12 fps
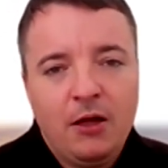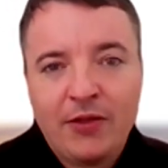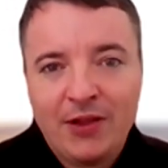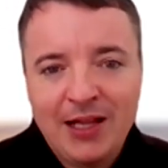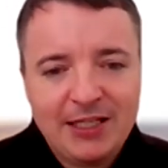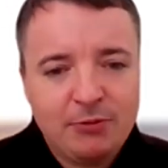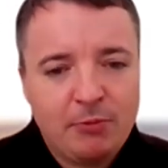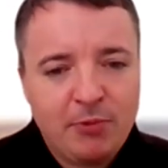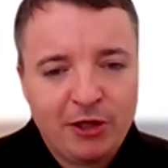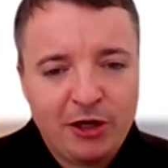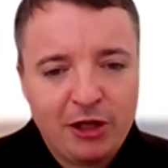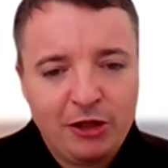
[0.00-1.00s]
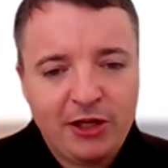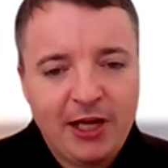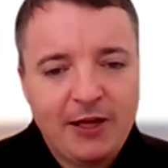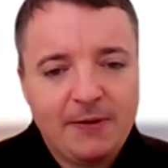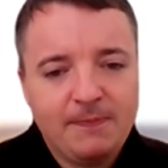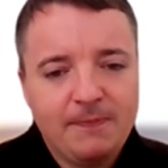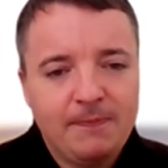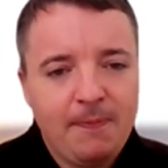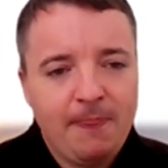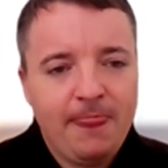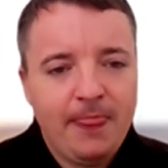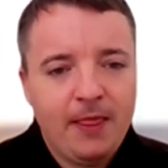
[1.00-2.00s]
Okay, the last one we're going to look at,
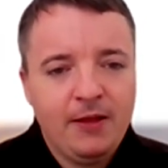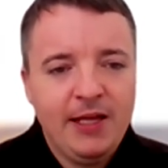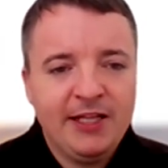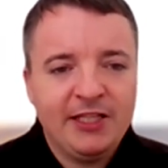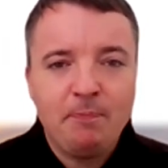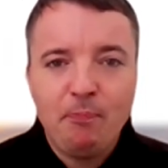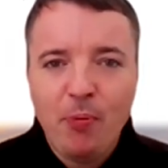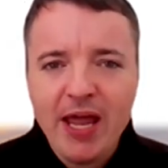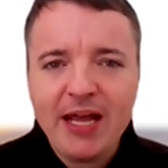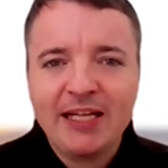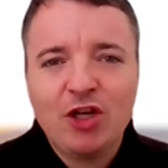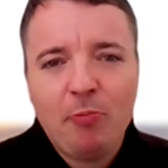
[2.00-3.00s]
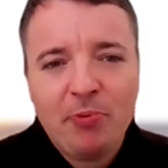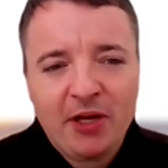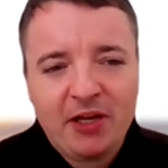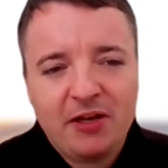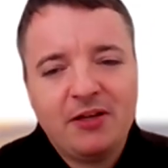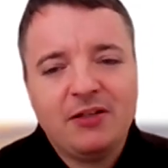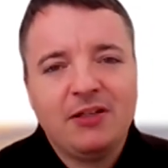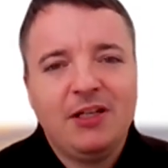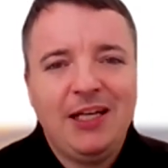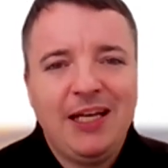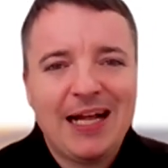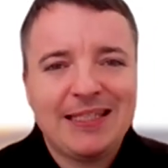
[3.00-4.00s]
it's a big topic,
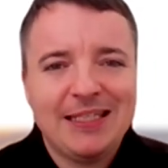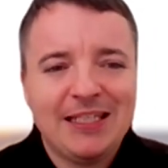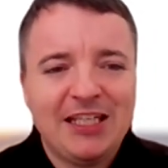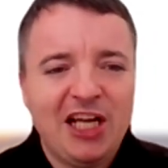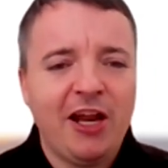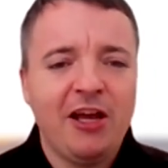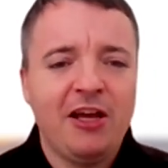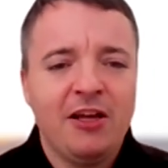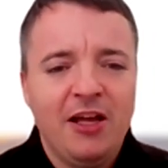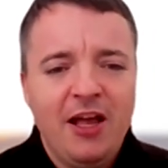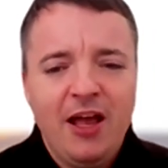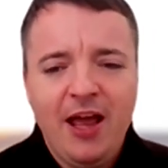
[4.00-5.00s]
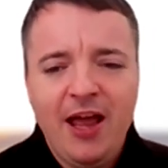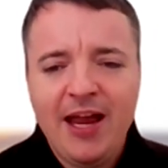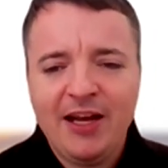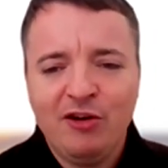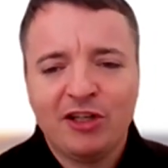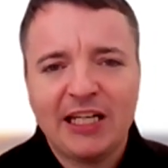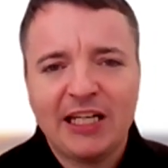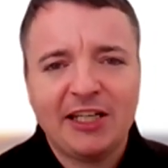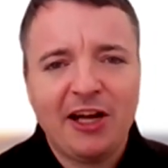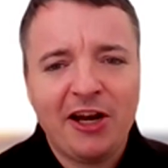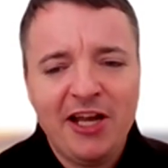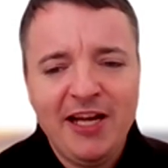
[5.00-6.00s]
Katakana
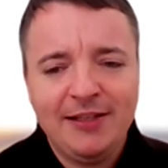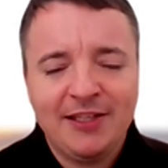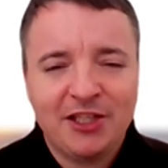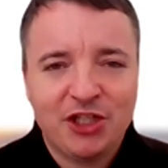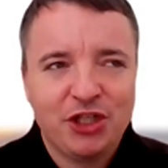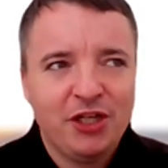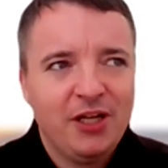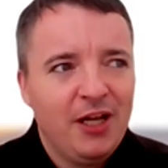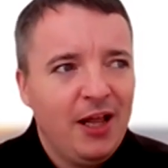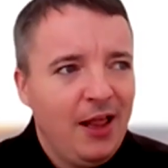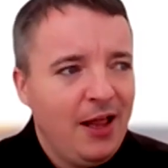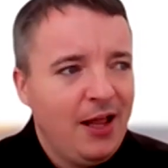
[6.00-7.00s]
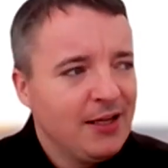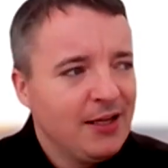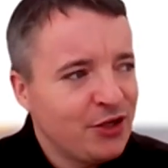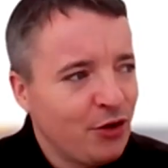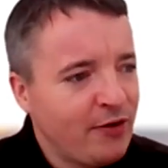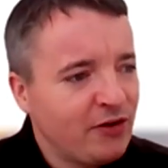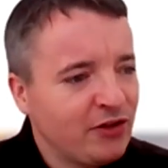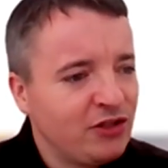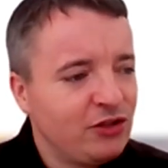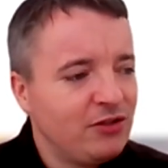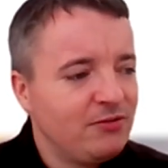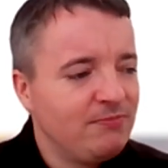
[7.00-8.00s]
Katakana English. So there
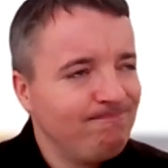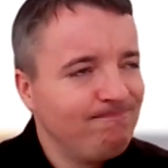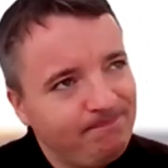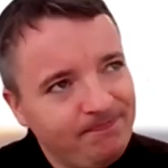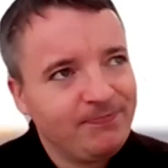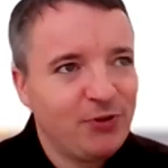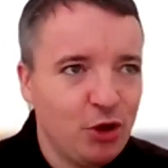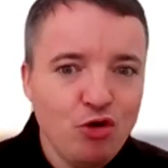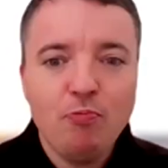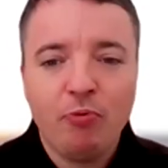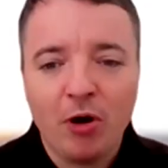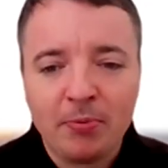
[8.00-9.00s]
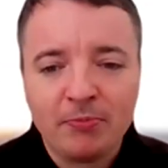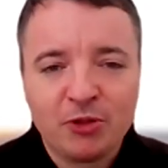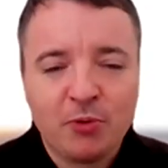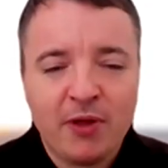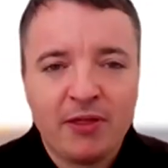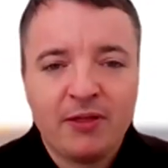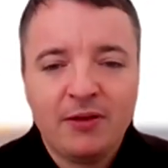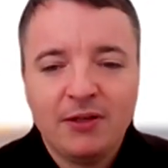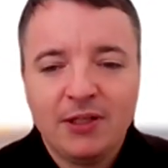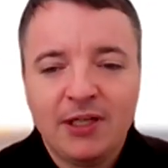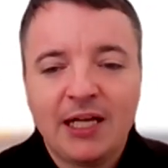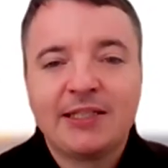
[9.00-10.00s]
are two problems with
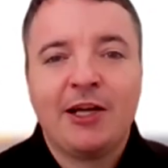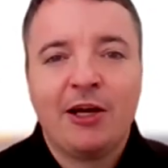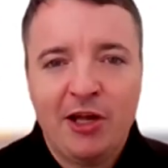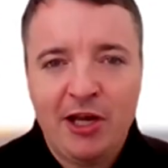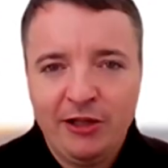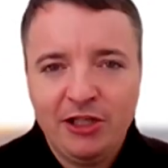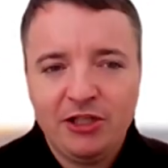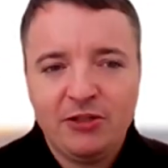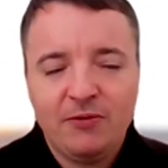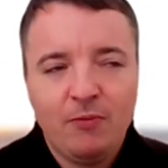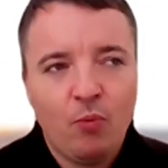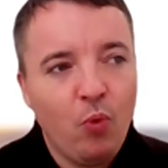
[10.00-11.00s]
Katakana English.